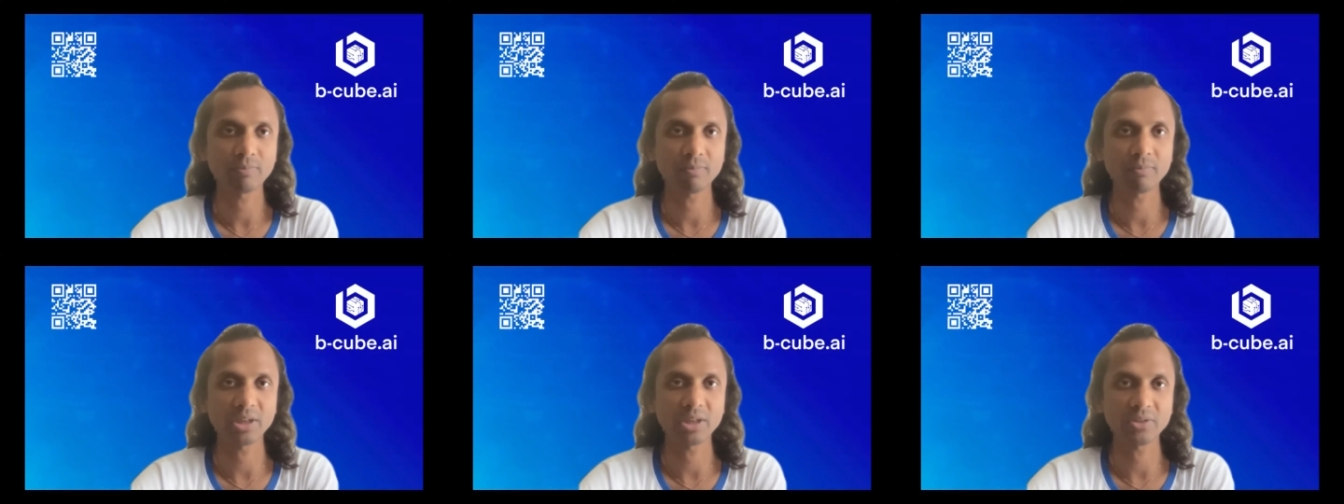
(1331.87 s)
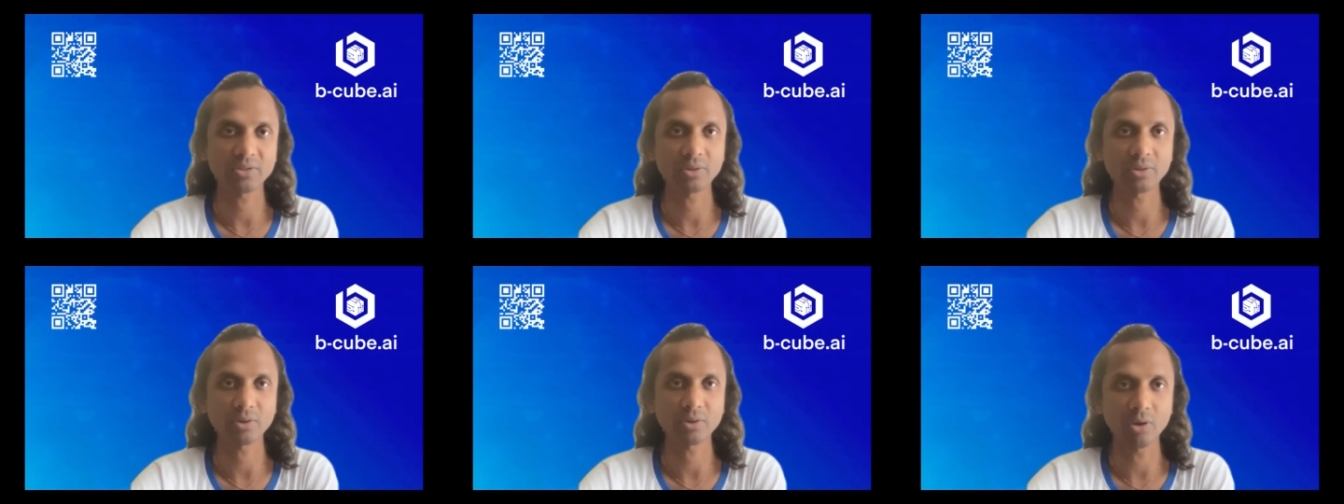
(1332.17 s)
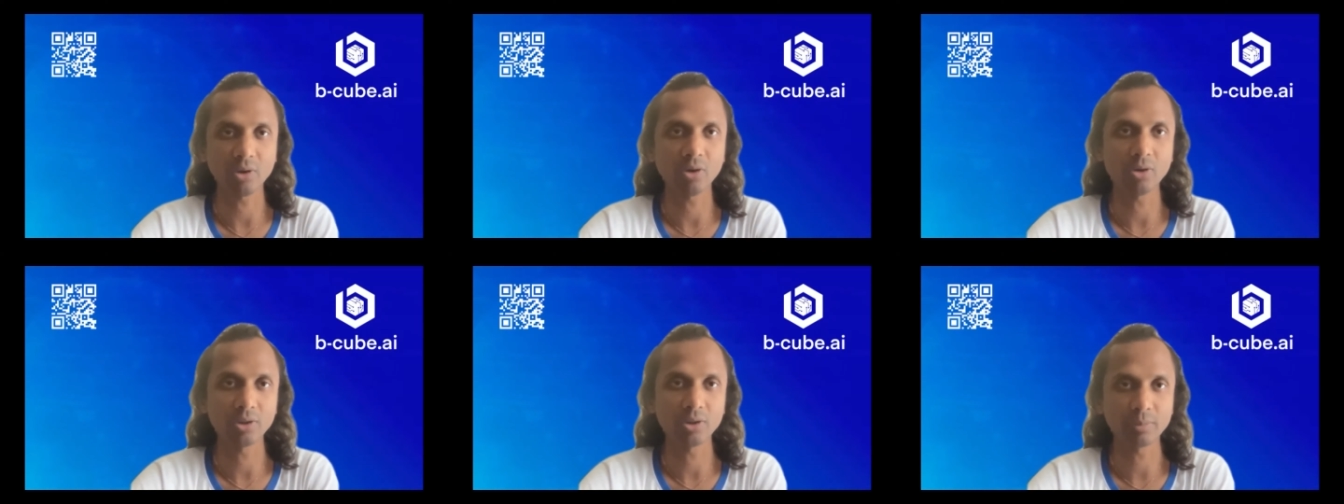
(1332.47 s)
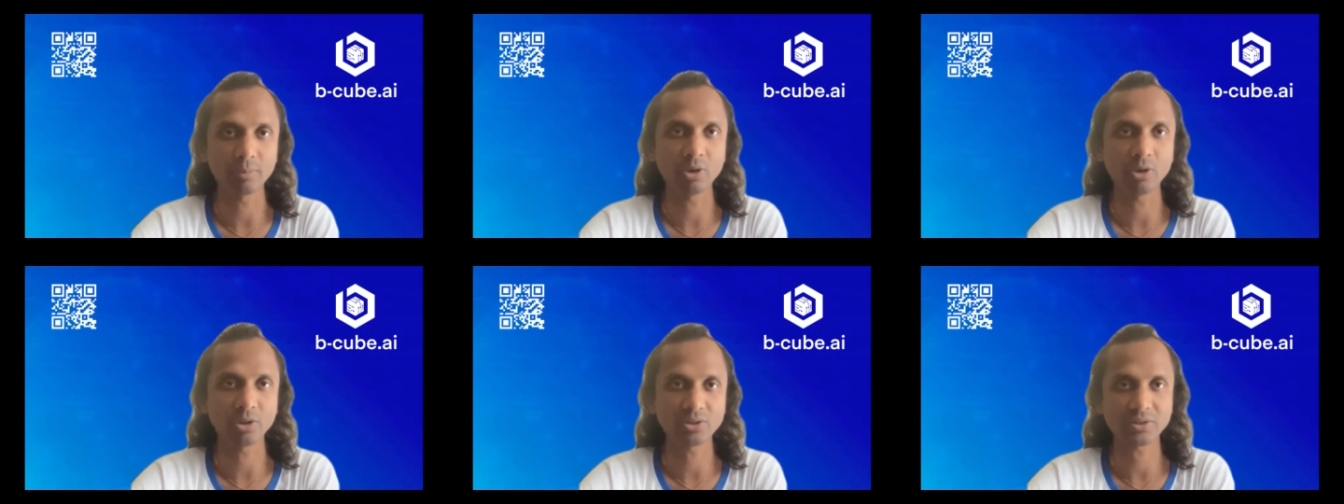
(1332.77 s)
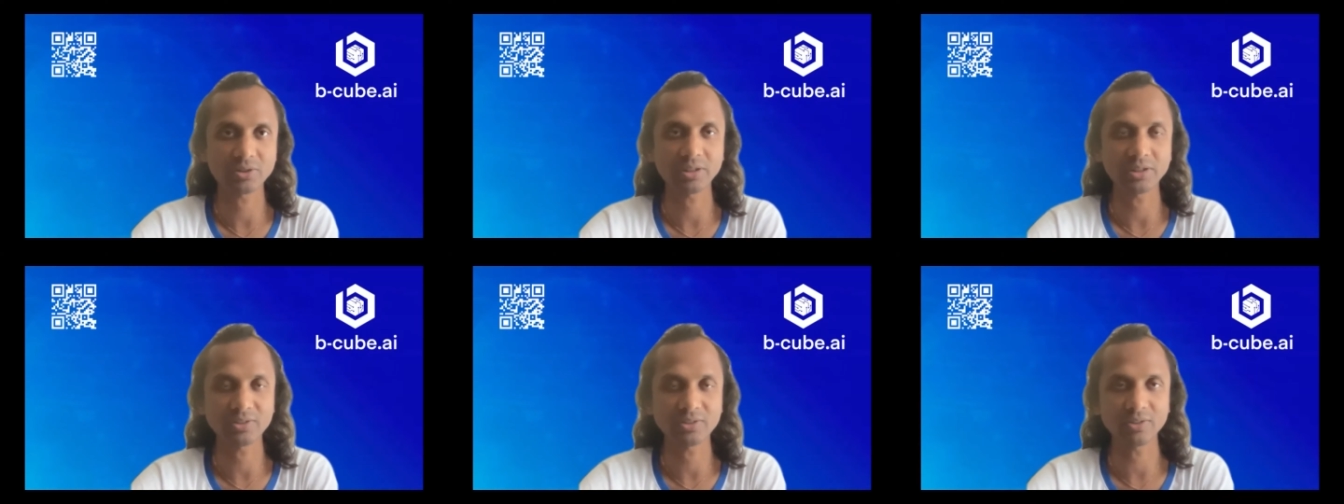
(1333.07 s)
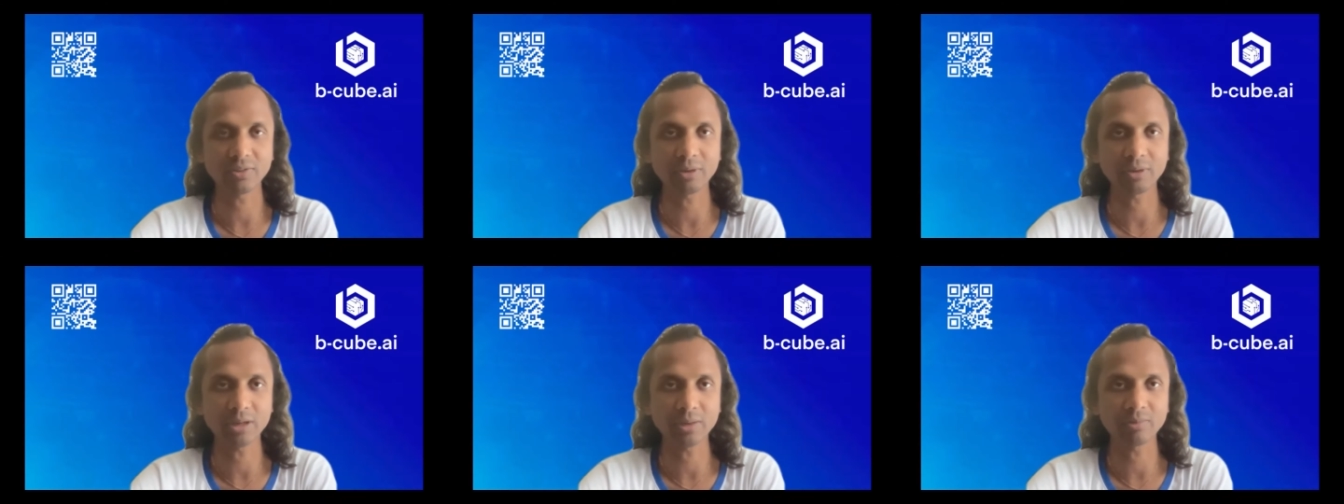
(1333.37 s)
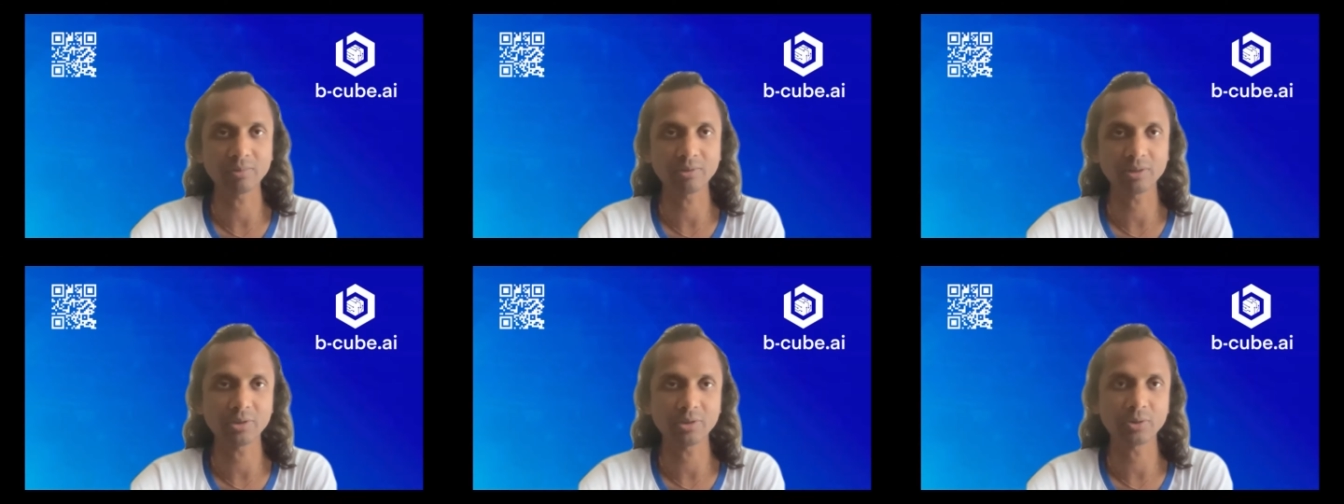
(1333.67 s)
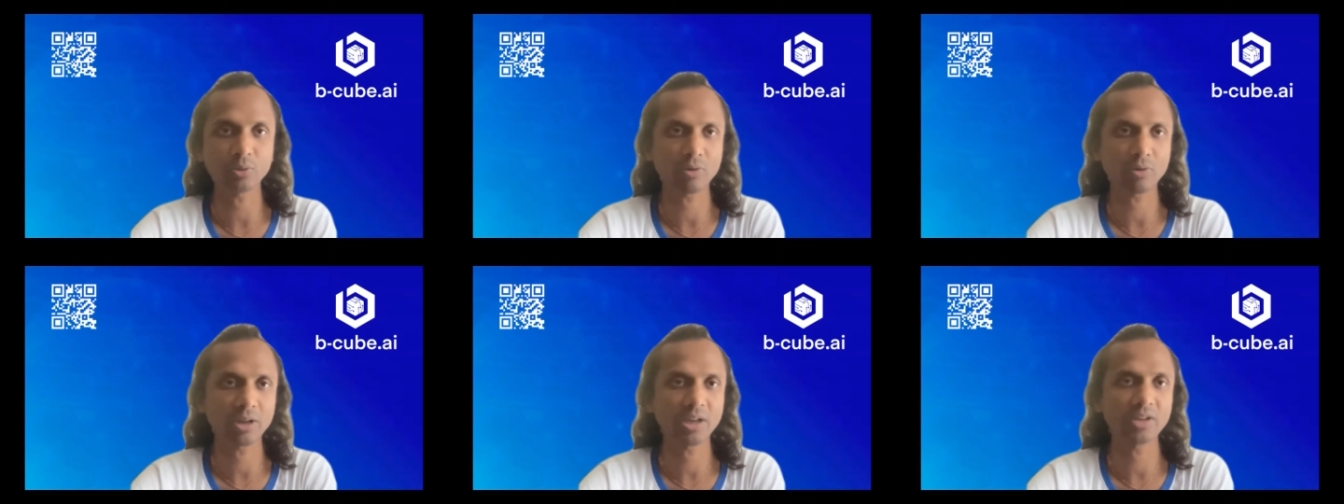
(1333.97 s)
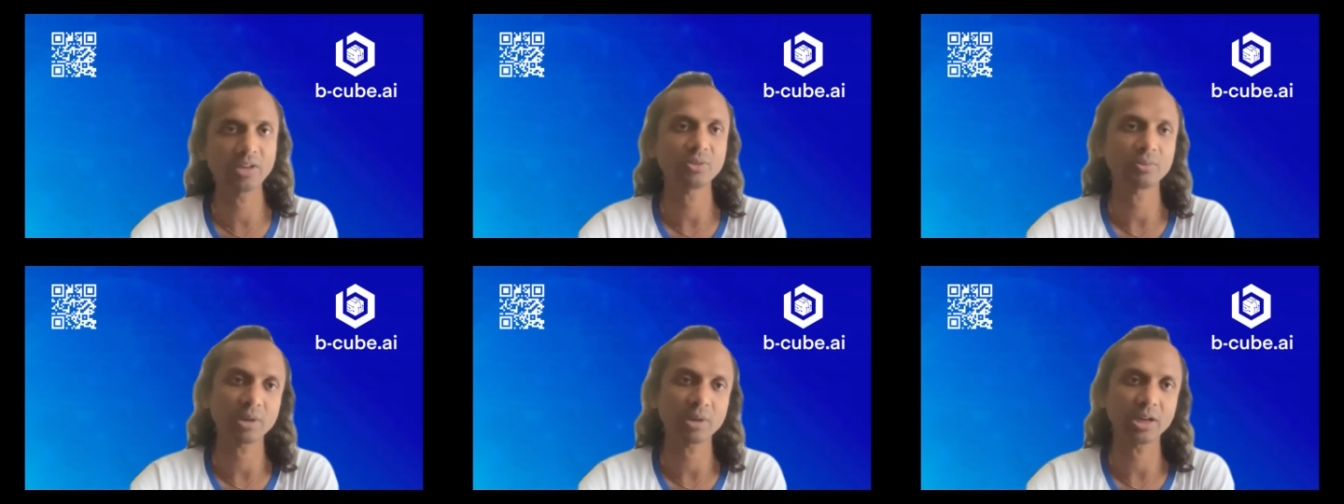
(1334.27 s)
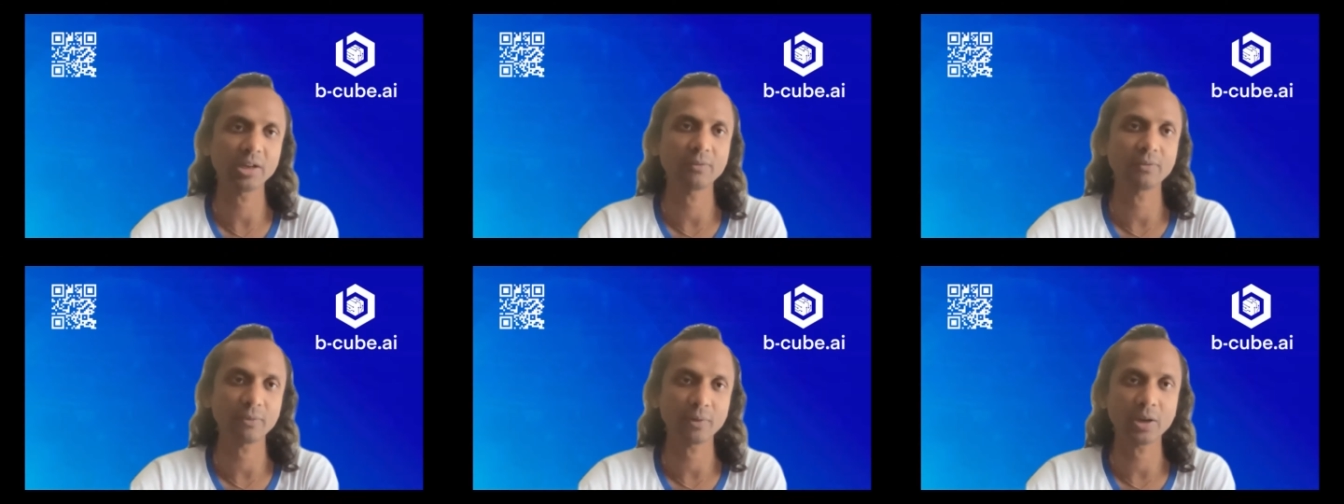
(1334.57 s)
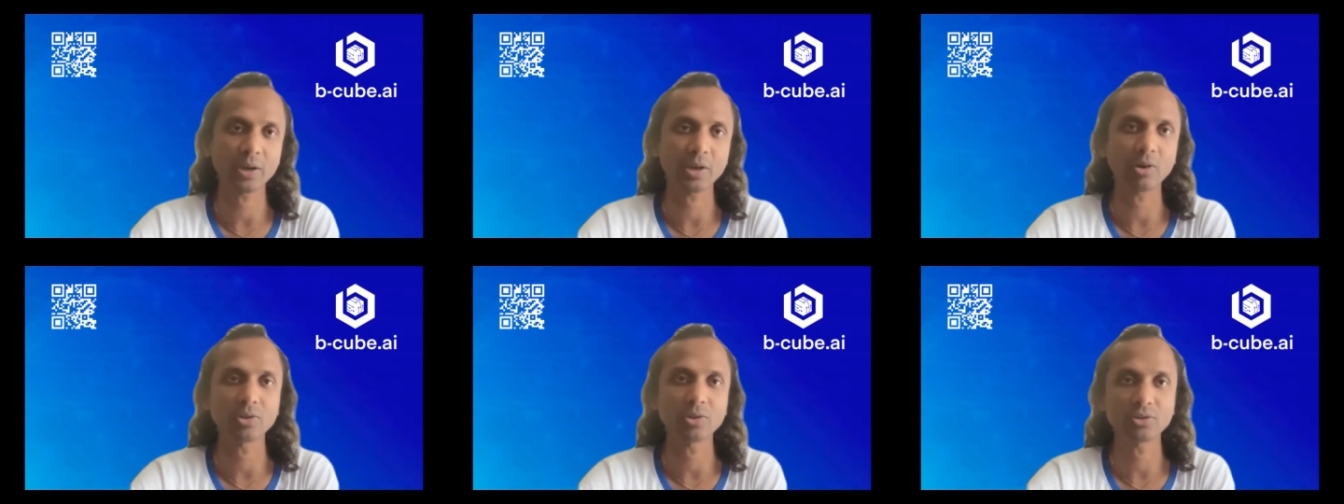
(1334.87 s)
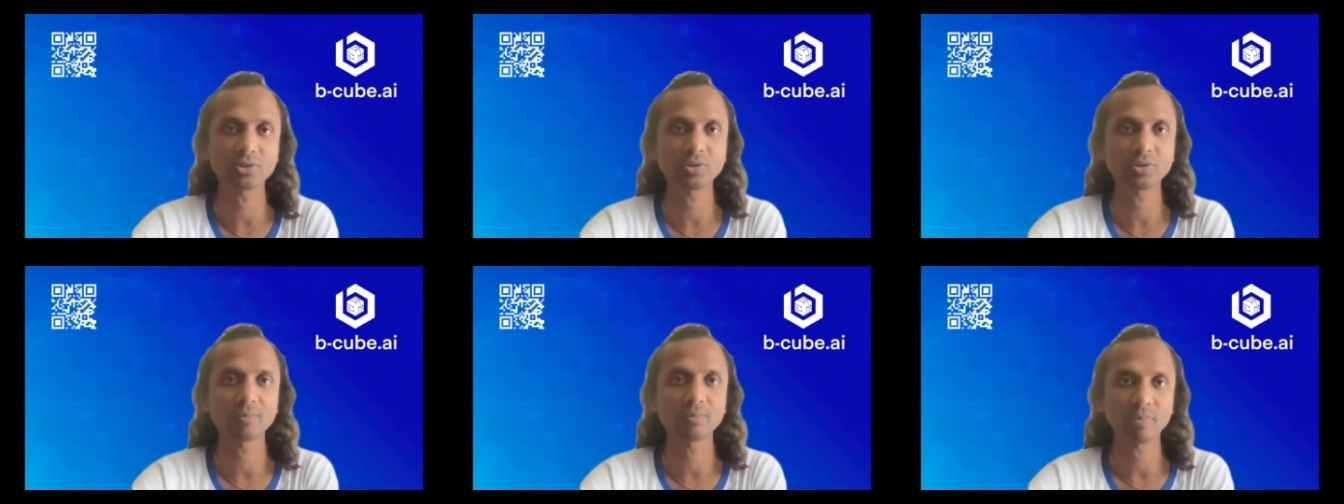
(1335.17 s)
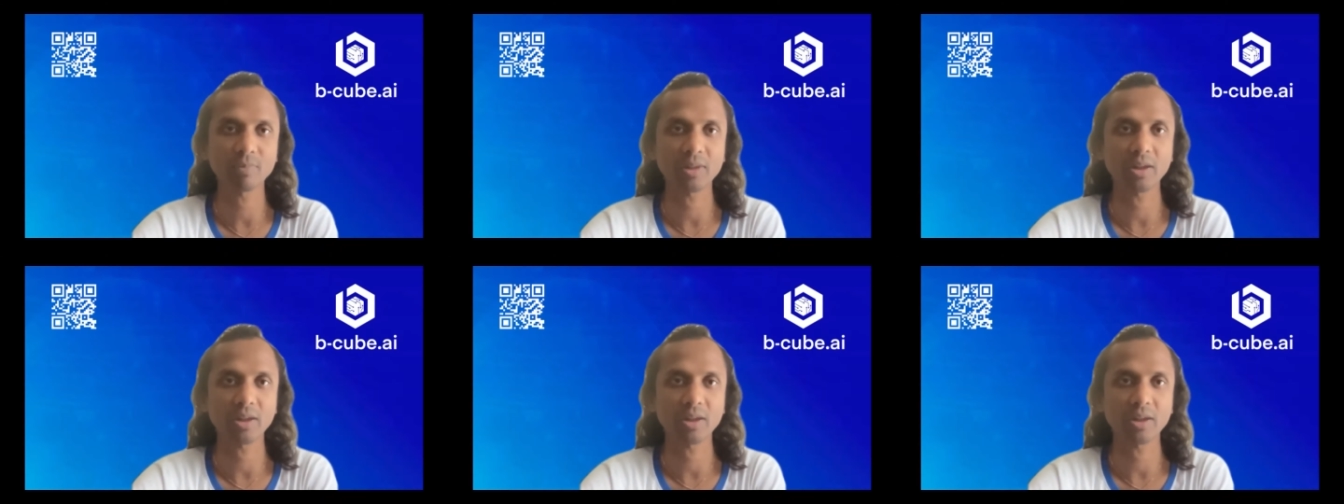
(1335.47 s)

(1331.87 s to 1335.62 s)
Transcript: based on all the bots that is available, and to create some kind of records